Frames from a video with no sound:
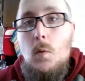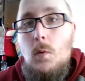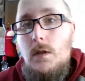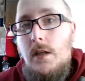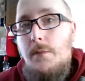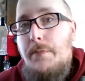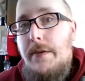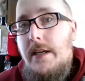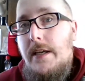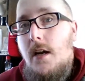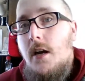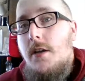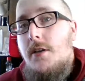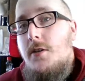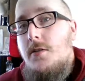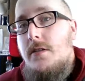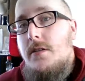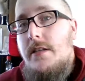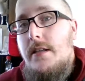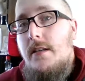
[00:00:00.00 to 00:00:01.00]
Will it be our
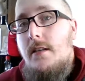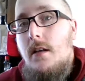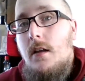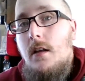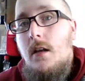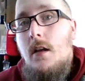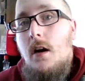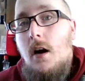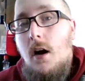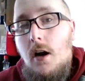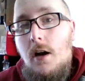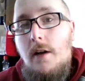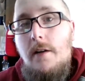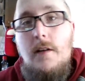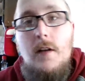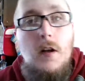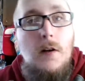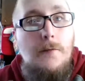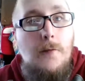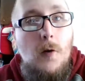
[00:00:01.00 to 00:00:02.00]

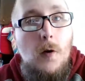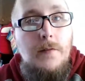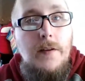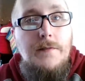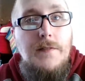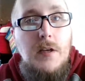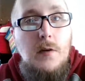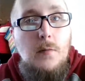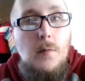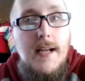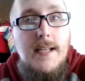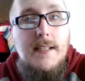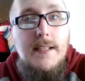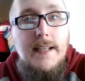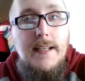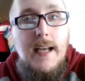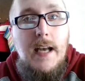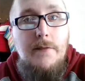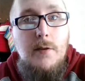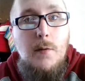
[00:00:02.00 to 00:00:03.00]
450
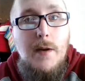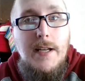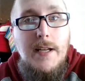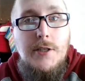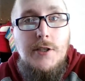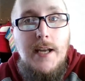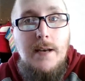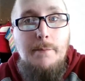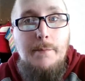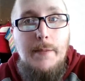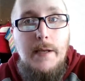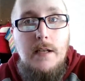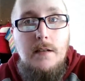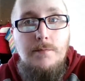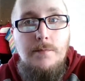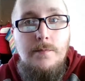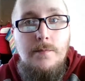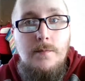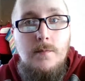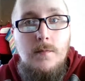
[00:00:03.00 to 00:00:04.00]
Wrestling Heavyweight
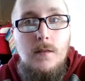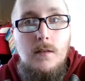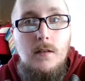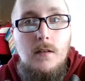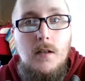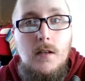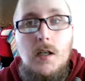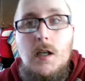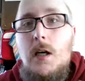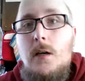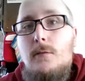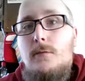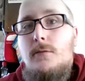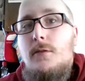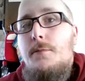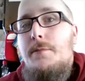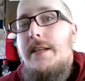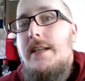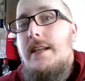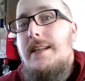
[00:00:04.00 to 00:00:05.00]
Champion? Or
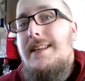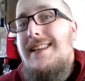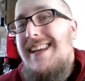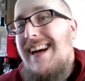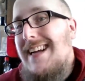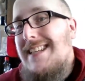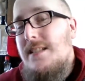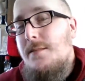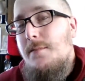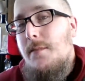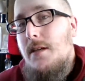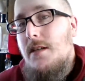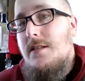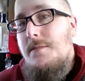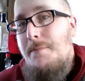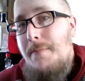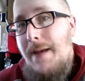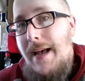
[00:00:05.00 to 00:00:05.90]
will it be a Gods Amongst